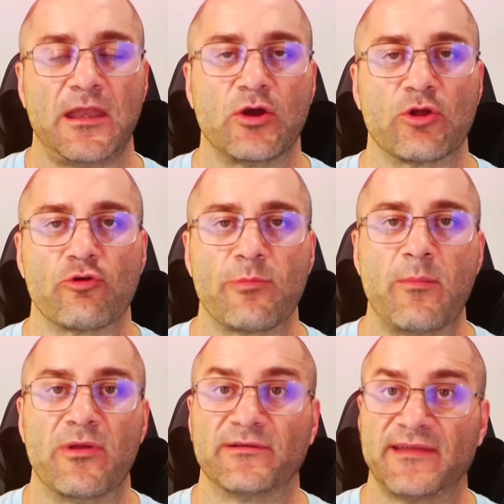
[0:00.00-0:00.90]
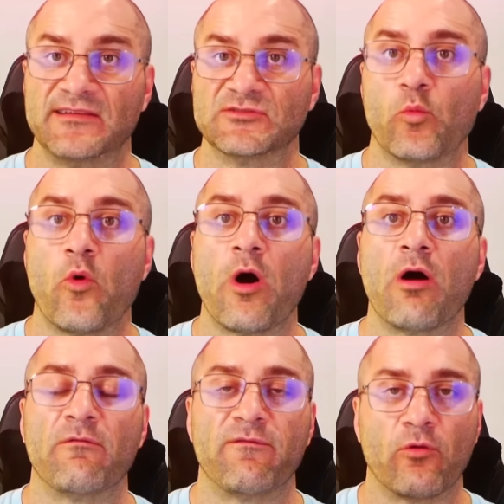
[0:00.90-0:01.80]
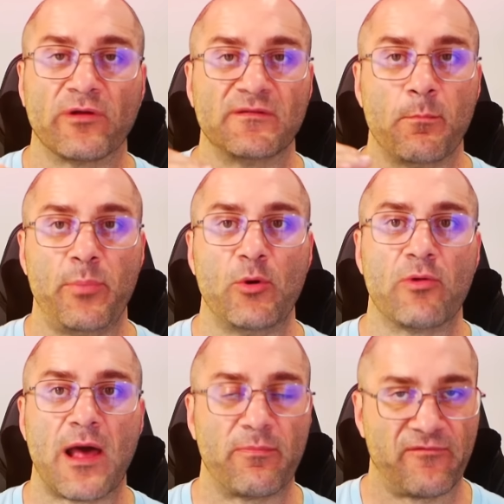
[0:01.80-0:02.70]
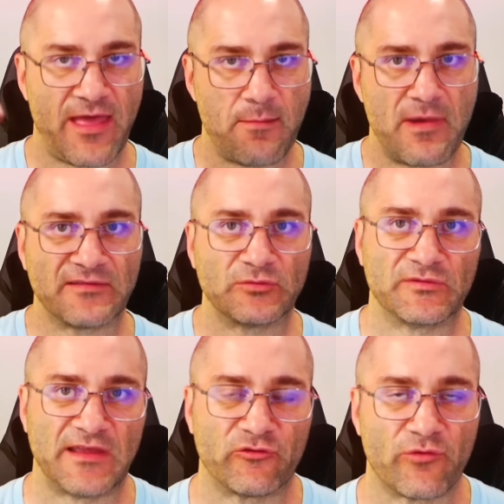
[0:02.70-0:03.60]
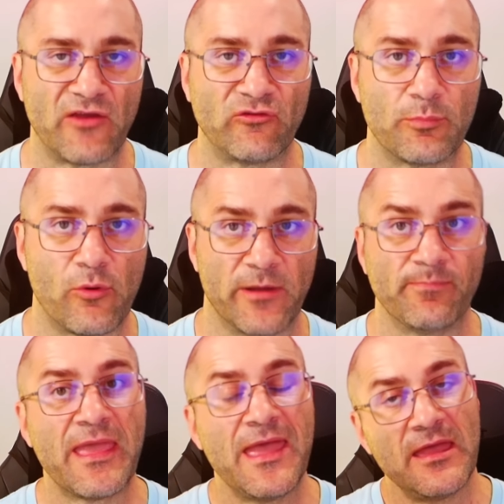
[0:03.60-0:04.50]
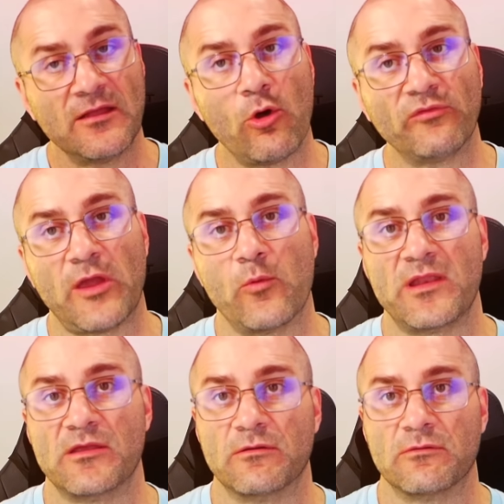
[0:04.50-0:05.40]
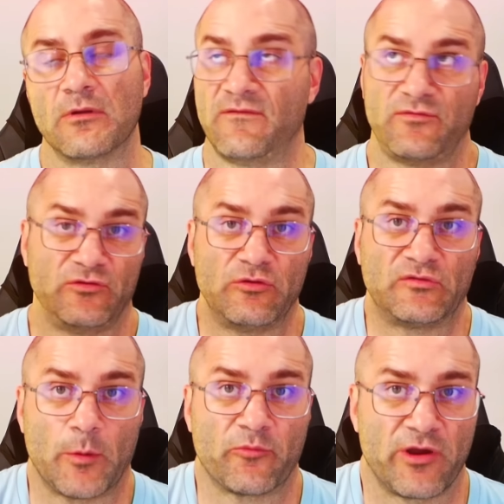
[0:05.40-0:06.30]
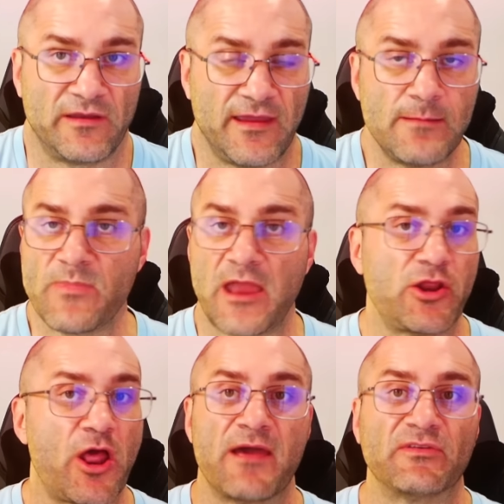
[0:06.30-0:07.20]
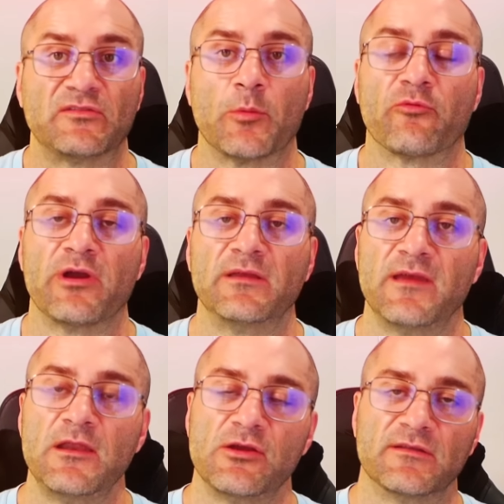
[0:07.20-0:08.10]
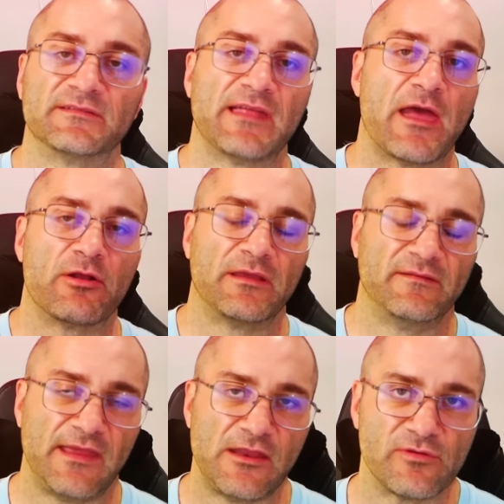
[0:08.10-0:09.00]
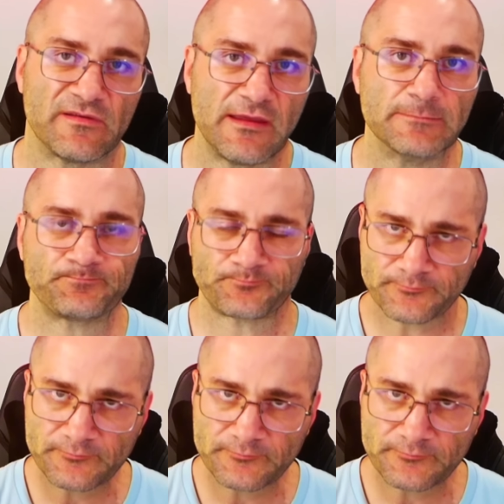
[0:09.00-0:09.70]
and you got to remember it takes a while for it to build up for that muscle saturation point. Also, if you do stop creatine, and you don't have to stop creatine, you can stay on it continuously.